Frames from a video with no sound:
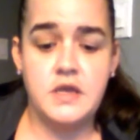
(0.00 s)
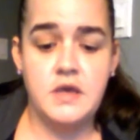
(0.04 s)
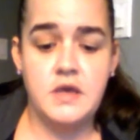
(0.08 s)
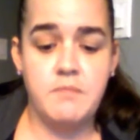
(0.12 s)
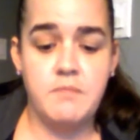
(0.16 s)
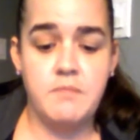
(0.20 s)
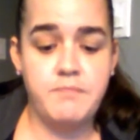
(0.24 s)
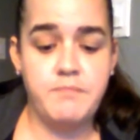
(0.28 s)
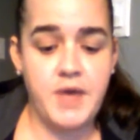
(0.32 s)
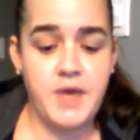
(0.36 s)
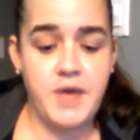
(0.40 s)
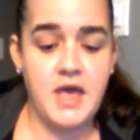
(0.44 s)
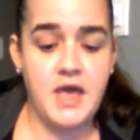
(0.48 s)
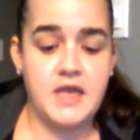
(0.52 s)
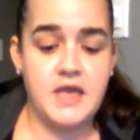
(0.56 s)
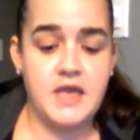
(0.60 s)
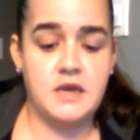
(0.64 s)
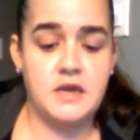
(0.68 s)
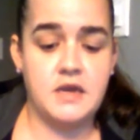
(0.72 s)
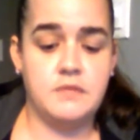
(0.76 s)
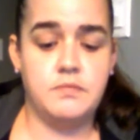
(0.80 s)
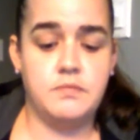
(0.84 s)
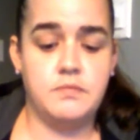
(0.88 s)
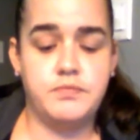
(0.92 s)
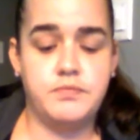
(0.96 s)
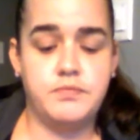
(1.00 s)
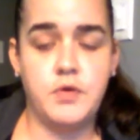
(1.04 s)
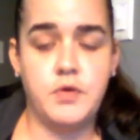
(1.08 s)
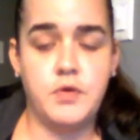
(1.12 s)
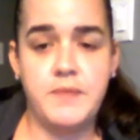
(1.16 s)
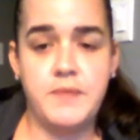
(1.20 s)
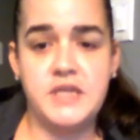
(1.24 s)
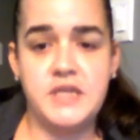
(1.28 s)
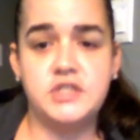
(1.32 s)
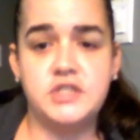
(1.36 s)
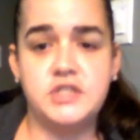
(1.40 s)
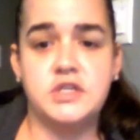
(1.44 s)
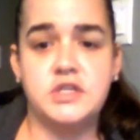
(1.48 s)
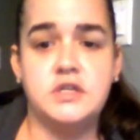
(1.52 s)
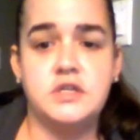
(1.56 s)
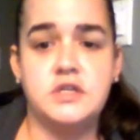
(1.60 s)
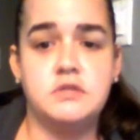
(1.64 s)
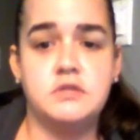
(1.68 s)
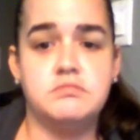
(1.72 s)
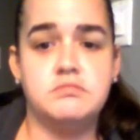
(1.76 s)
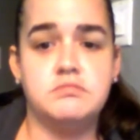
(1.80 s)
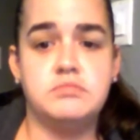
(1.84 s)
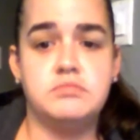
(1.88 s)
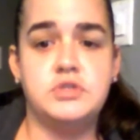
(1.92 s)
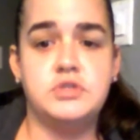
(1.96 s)
But
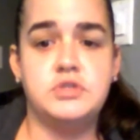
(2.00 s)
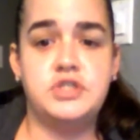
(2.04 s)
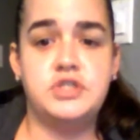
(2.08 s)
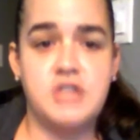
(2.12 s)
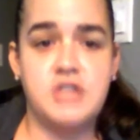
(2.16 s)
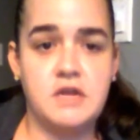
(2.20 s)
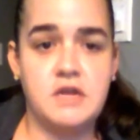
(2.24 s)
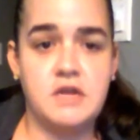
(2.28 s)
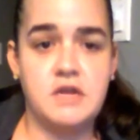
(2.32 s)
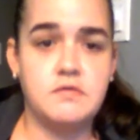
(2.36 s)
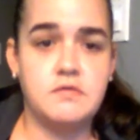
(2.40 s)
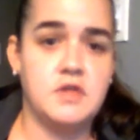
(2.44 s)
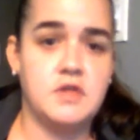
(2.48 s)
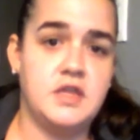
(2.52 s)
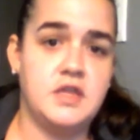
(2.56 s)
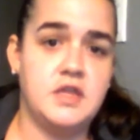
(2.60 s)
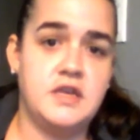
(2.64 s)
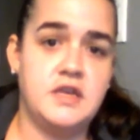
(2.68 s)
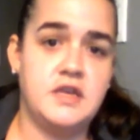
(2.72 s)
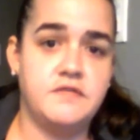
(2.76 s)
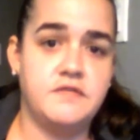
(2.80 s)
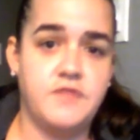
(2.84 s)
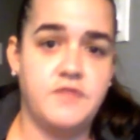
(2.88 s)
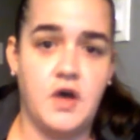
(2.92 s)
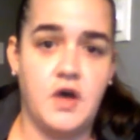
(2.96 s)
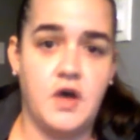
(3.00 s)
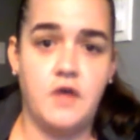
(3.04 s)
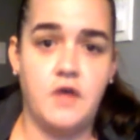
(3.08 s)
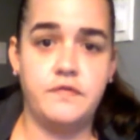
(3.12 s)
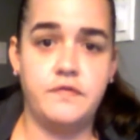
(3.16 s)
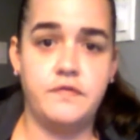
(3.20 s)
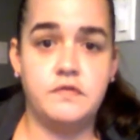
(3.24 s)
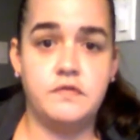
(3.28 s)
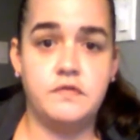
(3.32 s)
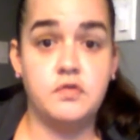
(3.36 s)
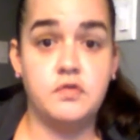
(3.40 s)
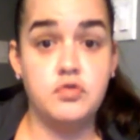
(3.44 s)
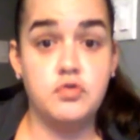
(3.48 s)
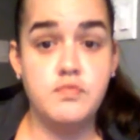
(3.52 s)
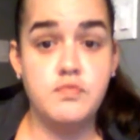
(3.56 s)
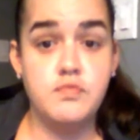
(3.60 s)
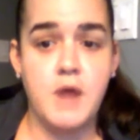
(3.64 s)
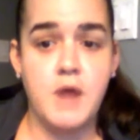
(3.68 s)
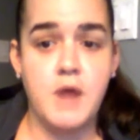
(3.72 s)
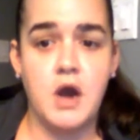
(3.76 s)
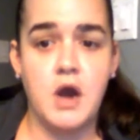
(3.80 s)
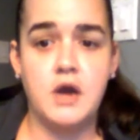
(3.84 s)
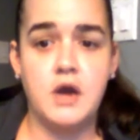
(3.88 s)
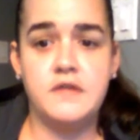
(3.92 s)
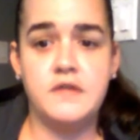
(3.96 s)
probation generally involves two
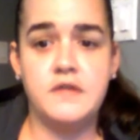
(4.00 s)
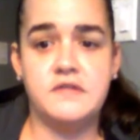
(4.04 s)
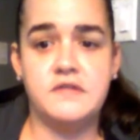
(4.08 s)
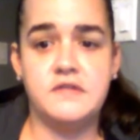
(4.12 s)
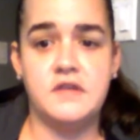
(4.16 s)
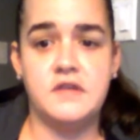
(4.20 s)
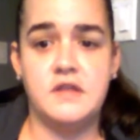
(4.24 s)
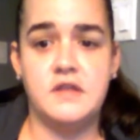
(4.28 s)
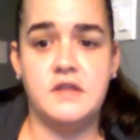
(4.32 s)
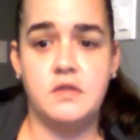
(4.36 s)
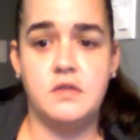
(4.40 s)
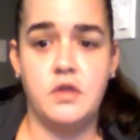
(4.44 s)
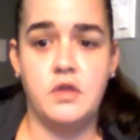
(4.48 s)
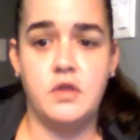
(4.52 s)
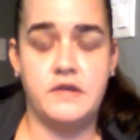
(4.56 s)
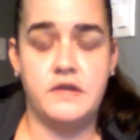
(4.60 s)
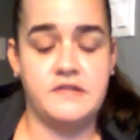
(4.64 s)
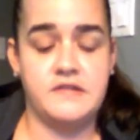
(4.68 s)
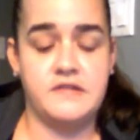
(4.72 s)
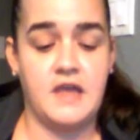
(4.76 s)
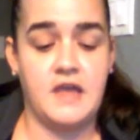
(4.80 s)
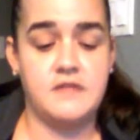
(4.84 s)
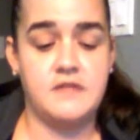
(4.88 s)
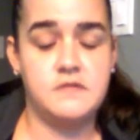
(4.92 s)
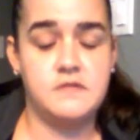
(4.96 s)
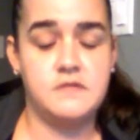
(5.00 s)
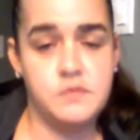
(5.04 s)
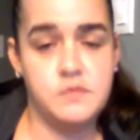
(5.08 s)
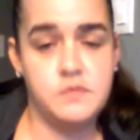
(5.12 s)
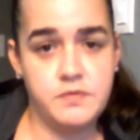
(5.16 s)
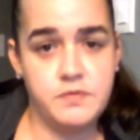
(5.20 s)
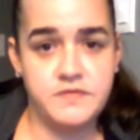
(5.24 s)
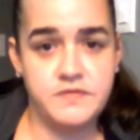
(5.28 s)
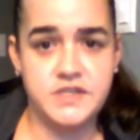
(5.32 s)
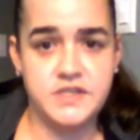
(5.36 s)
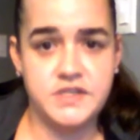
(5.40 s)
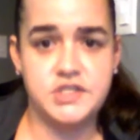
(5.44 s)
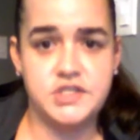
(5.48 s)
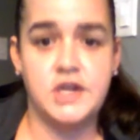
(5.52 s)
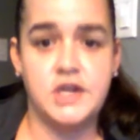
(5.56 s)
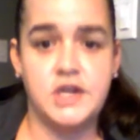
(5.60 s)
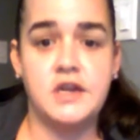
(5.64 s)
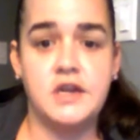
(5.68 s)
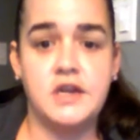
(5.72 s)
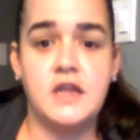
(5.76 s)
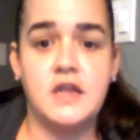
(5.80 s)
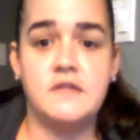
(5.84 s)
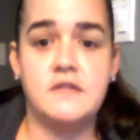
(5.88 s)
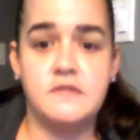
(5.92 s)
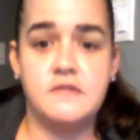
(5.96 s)
parts. It looks at
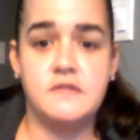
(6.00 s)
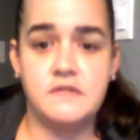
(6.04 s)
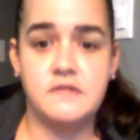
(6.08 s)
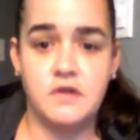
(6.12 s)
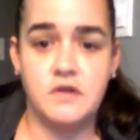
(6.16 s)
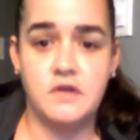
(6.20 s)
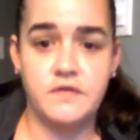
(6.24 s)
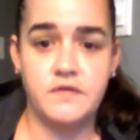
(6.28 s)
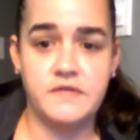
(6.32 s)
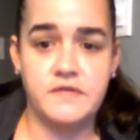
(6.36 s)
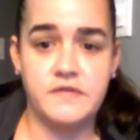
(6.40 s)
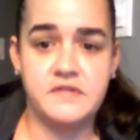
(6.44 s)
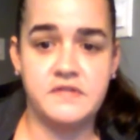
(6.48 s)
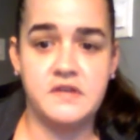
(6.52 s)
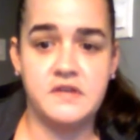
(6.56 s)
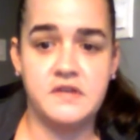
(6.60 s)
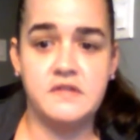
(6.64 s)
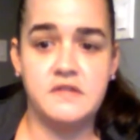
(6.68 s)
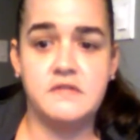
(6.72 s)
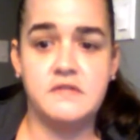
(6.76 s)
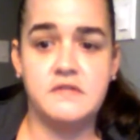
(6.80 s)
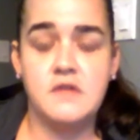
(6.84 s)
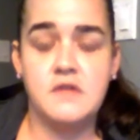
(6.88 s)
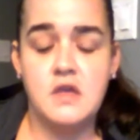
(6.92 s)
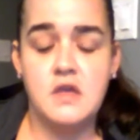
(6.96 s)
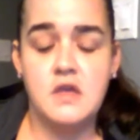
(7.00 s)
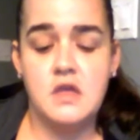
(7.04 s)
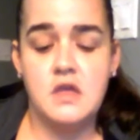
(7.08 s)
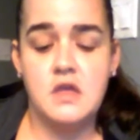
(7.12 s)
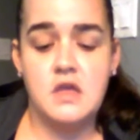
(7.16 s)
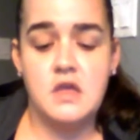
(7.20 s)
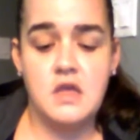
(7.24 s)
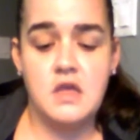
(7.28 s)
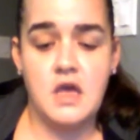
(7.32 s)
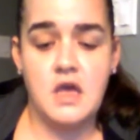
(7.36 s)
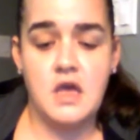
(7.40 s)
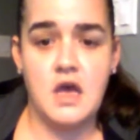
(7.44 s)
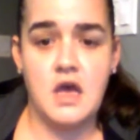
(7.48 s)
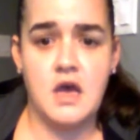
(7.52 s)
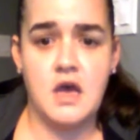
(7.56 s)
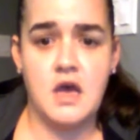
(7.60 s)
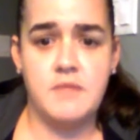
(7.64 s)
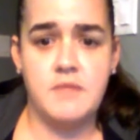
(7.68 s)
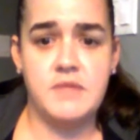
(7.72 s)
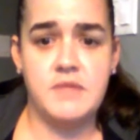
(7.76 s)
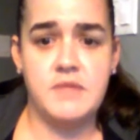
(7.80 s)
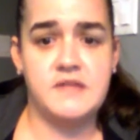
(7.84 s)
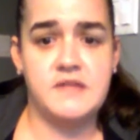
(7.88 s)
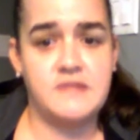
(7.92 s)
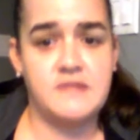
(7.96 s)
supervision and services.
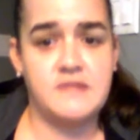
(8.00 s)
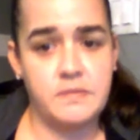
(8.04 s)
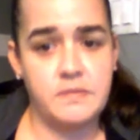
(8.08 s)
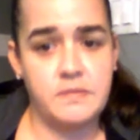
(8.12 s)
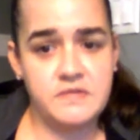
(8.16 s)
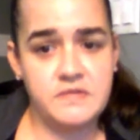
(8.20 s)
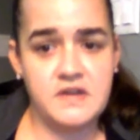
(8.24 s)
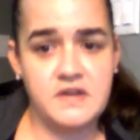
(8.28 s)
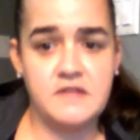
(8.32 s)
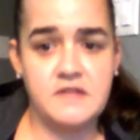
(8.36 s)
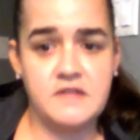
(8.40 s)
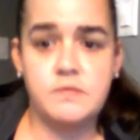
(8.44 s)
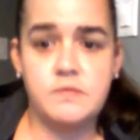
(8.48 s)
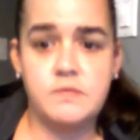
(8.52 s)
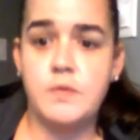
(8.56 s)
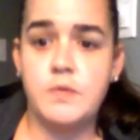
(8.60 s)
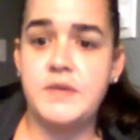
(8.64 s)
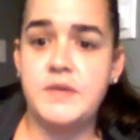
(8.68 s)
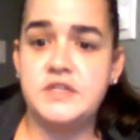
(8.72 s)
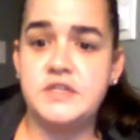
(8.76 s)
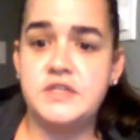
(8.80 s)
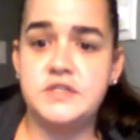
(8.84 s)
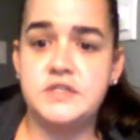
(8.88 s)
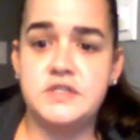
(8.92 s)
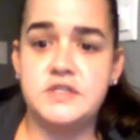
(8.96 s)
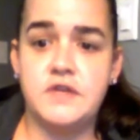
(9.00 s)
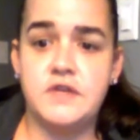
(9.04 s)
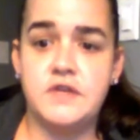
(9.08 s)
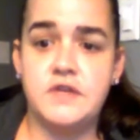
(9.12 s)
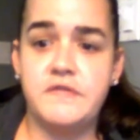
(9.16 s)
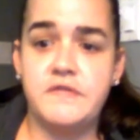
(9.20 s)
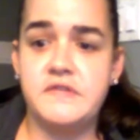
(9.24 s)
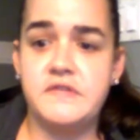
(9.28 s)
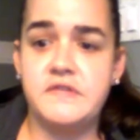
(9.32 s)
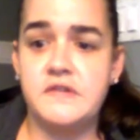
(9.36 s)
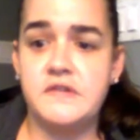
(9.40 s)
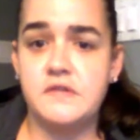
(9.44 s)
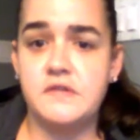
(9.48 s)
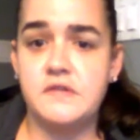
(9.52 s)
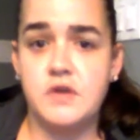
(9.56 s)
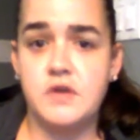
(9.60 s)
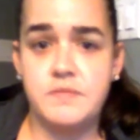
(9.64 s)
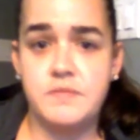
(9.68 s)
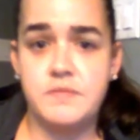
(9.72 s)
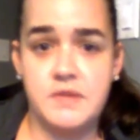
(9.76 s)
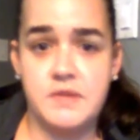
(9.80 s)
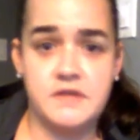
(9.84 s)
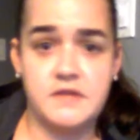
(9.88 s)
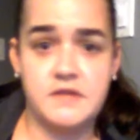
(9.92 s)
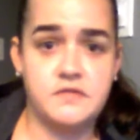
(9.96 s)
In some states, probation services are
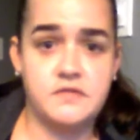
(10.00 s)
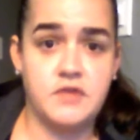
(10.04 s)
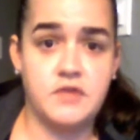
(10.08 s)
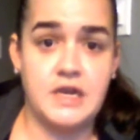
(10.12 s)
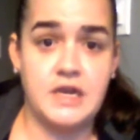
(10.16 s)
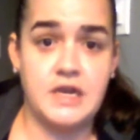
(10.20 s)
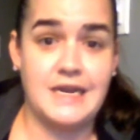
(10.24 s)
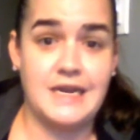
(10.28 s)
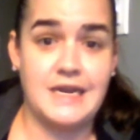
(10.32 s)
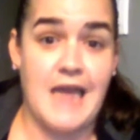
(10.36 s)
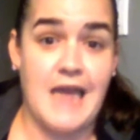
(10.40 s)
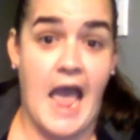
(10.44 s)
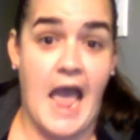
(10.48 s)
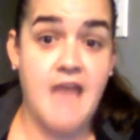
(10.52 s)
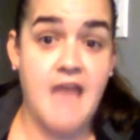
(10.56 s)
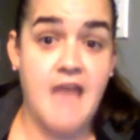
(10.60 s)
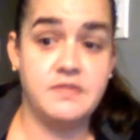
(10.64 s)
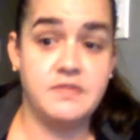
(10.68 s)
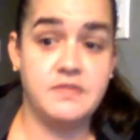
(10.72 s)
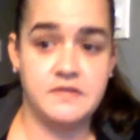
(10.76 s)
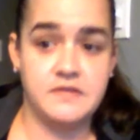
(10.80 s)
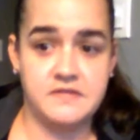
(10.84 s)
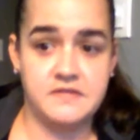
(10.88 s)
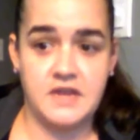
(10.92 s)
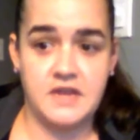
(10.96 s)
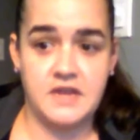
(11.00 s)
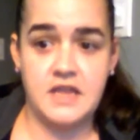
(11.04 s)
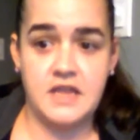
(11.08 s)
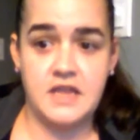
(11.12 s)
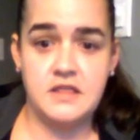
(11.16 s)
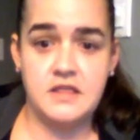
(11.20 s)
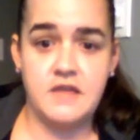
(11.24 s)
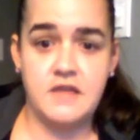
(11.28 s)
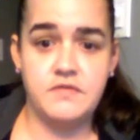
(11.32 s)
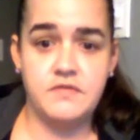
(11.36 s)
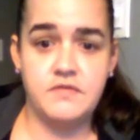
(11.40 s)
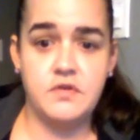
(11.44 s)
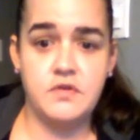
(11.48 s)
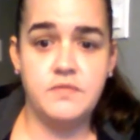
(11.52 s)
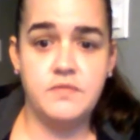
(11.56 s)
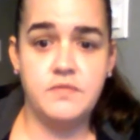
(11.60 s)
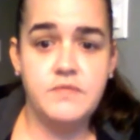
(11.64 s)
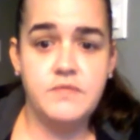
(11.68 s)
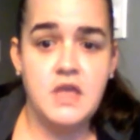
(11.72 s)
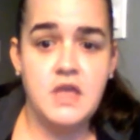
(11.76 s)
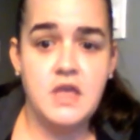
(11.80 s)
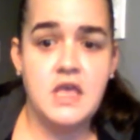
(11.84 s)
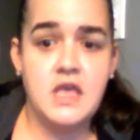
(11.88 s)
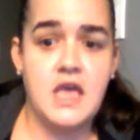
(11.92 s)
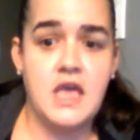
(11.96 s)
administered at the state level,
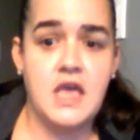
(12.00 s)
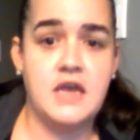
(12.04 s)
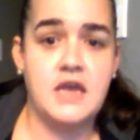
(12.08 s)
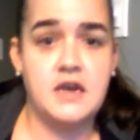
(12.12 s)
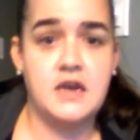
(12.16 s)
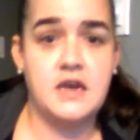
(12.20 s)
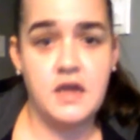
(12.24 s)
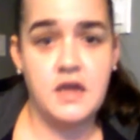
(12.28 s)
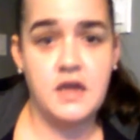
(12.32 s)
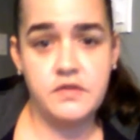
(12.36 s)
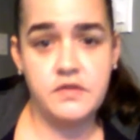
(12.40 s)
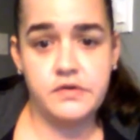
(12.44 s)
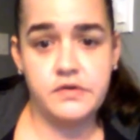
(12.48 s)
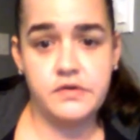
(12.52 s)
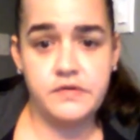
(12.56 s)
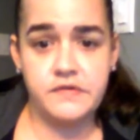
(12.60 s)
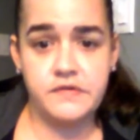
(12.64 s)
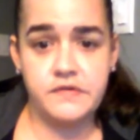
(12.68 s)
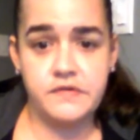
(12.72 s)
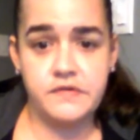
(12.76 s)
and in other